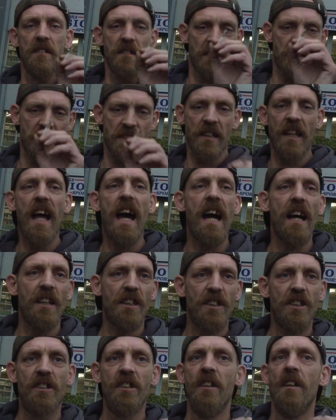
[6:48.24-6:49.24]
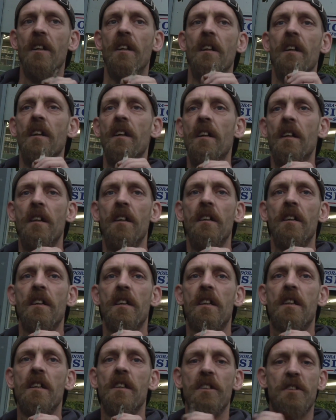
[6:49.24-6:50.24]
slash
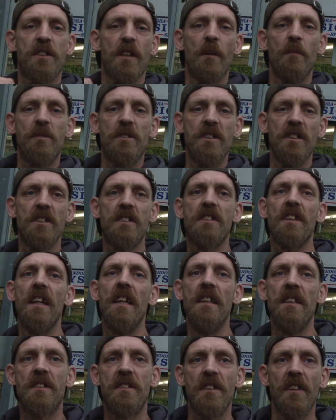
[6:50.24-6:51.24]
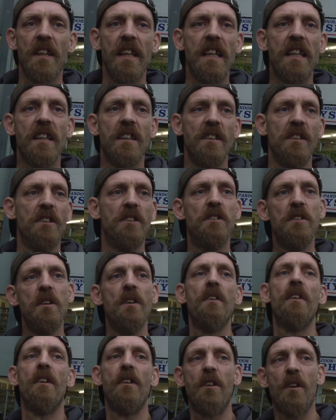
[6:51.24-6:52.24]
consumption site so they can
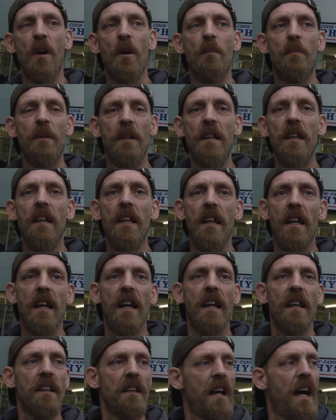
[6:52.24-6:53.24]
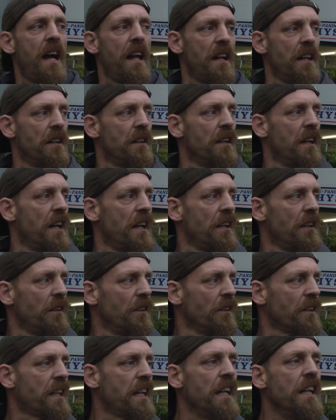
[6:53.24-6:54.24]
do their dope at, at, a, at a
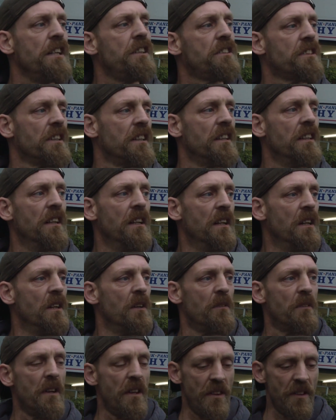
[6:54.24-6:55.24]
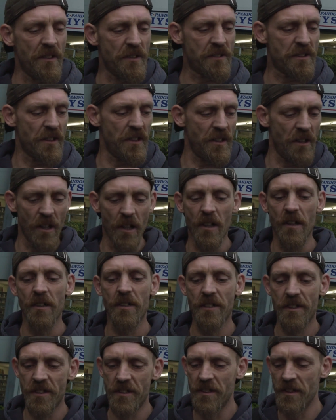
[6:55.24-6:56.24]
location where there's a
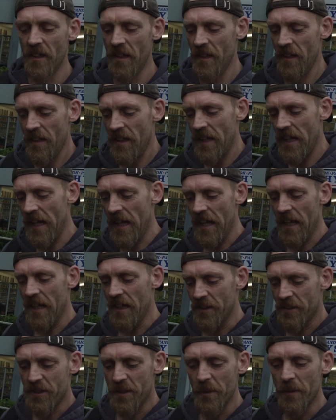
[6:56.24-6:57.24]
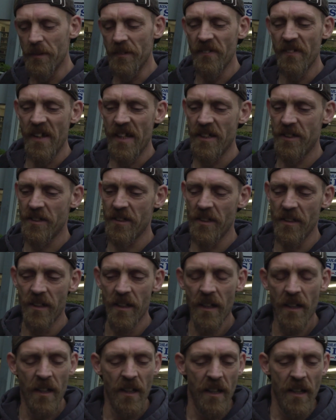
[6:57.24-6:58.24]
nurse and supervision
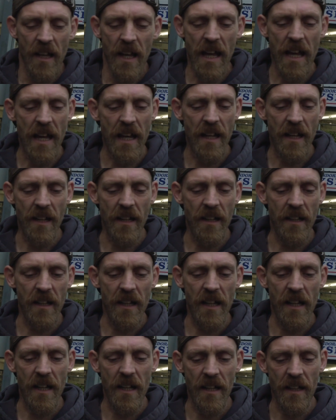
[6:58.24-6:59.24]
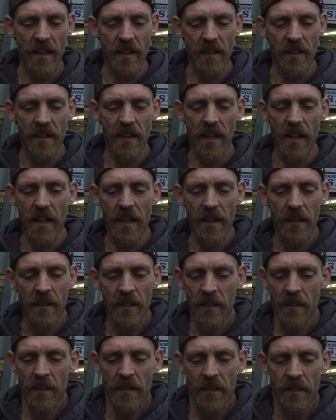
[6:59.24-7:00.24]
and and uh,
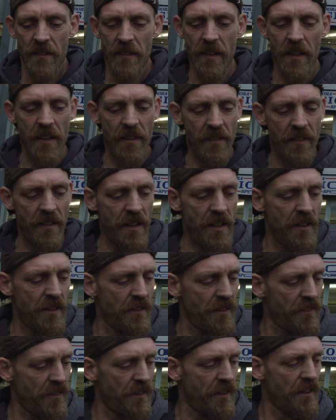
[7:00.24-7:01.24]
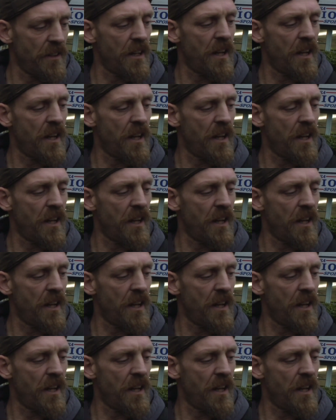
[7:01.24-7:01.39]
they they're,